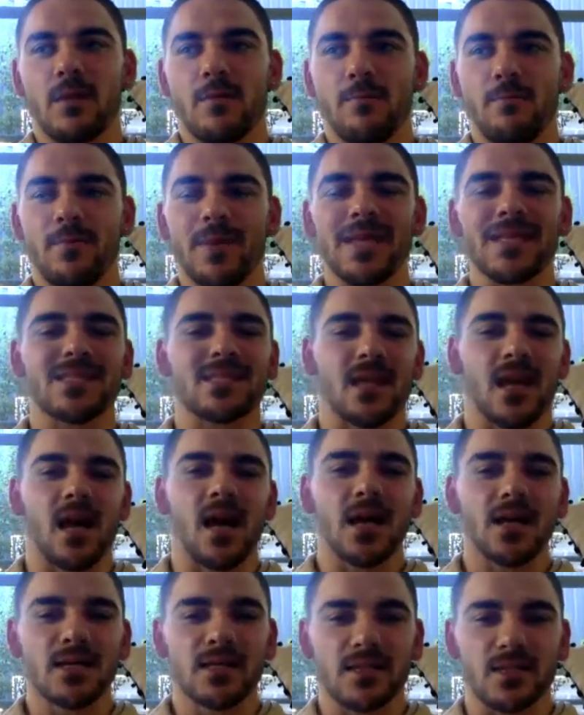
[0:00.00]
meet
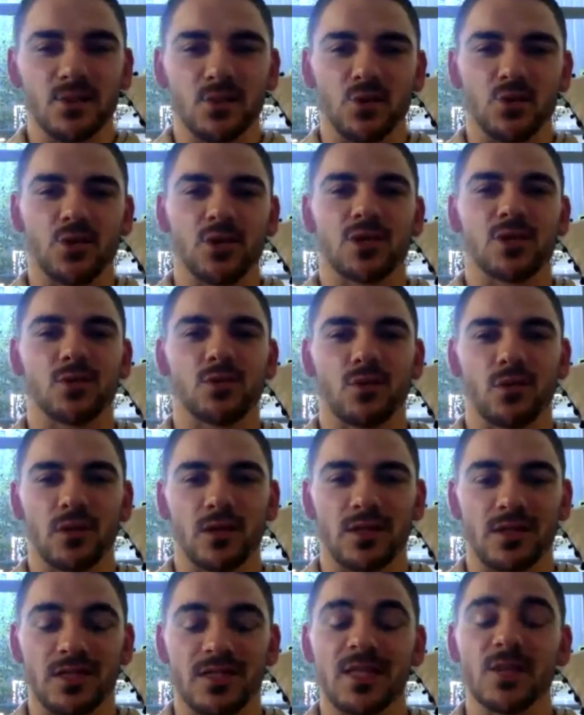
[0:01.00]
targets
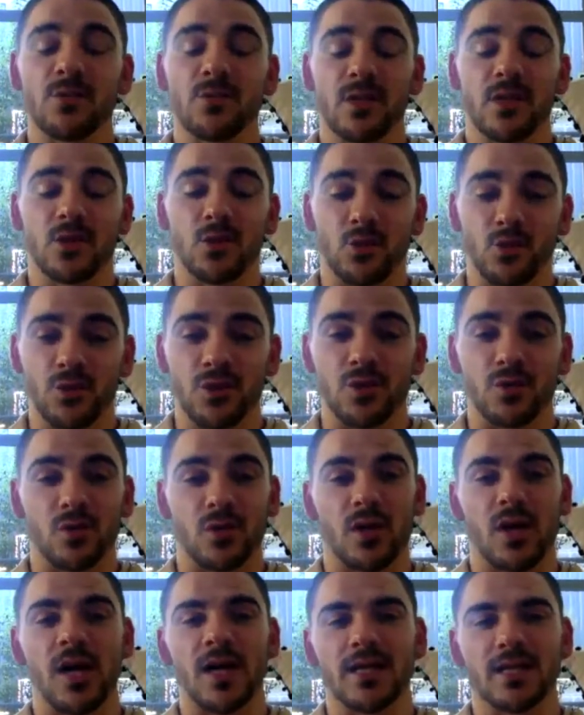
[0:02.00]
and stick within nutritional
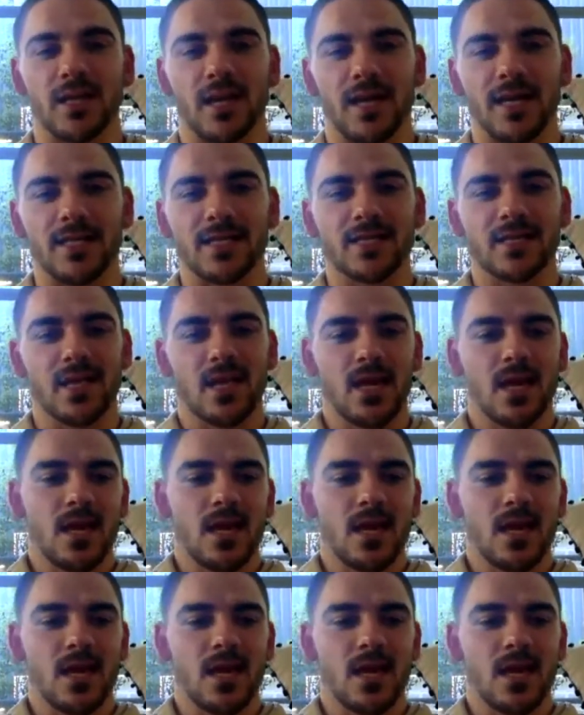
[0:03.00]
guidelines,